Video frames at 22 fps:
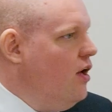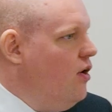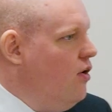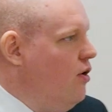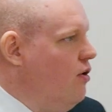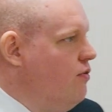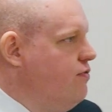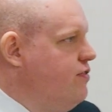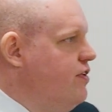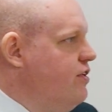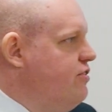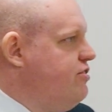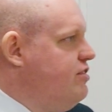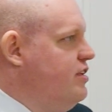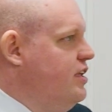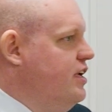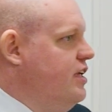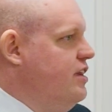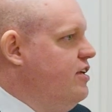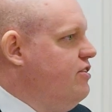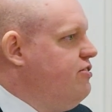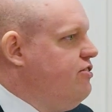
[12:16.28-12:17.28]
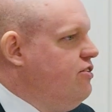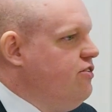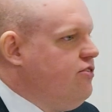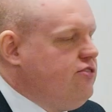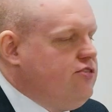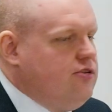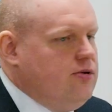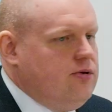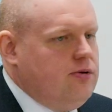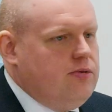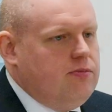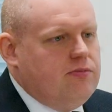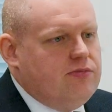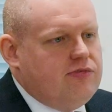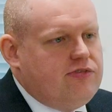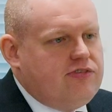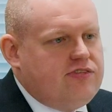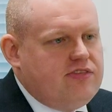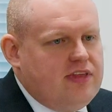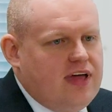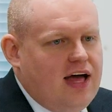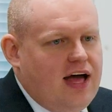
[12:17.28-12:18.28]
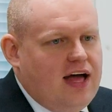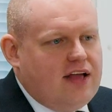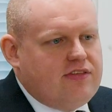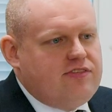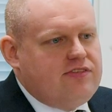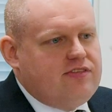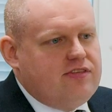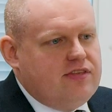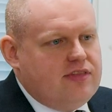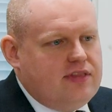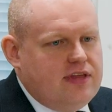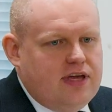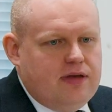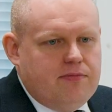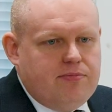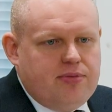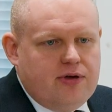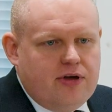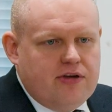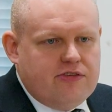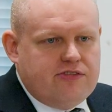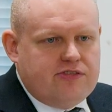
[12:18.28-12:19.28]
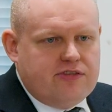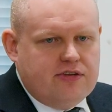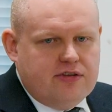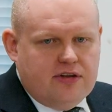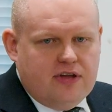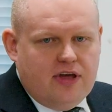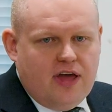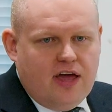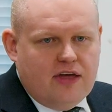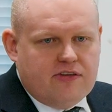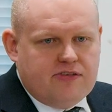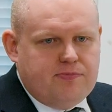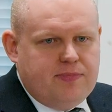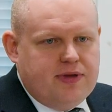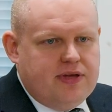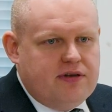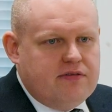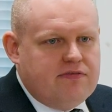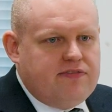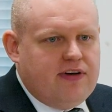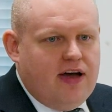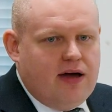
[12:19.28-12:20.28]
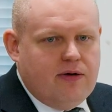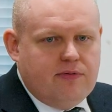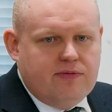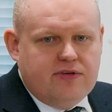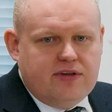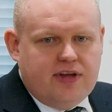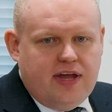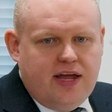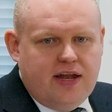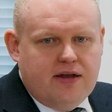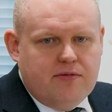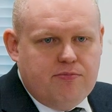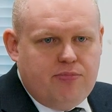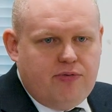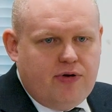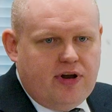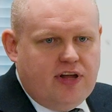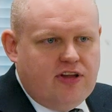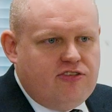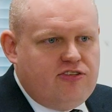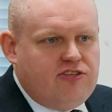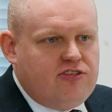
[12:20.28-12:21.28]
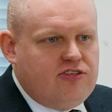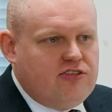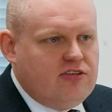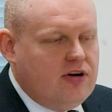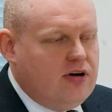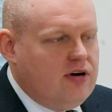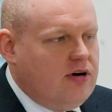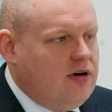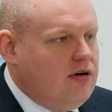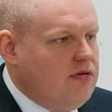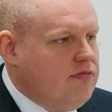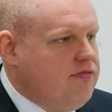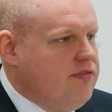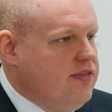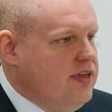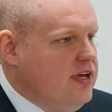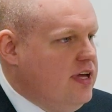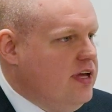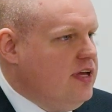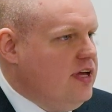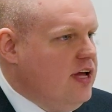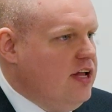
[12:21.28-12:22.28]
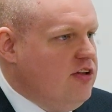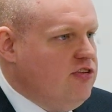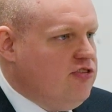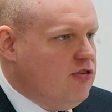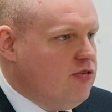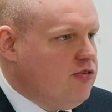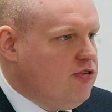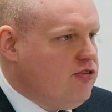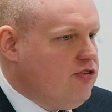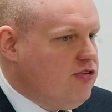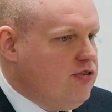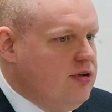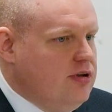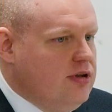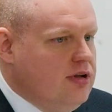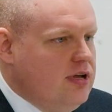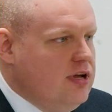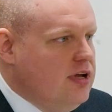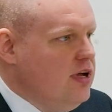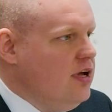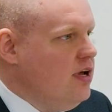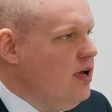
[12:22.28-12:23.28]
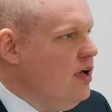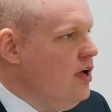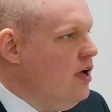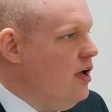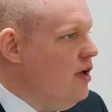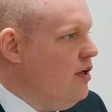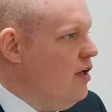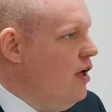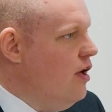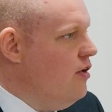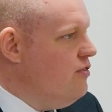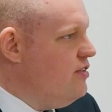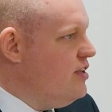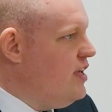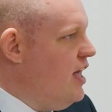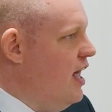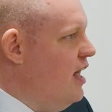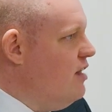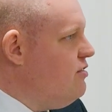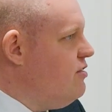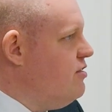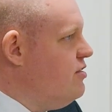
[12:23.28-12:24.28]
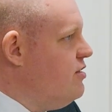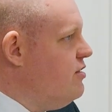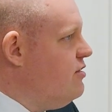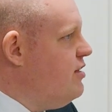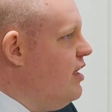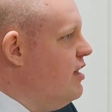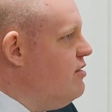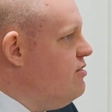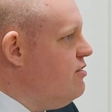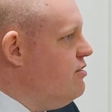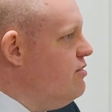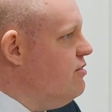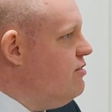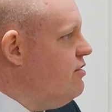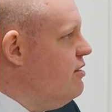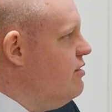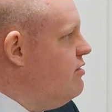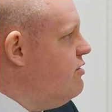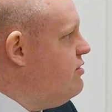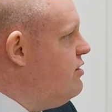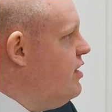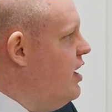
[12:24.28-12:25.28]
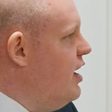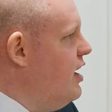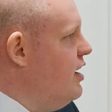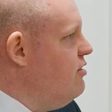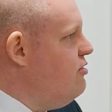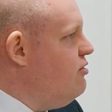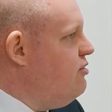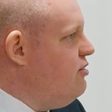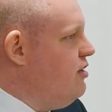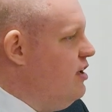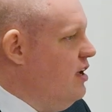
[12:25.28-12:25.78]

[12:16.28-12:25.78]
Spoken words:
Obviously, this assumes that the person has been found in breach of the injunction to get to the sentencing stage.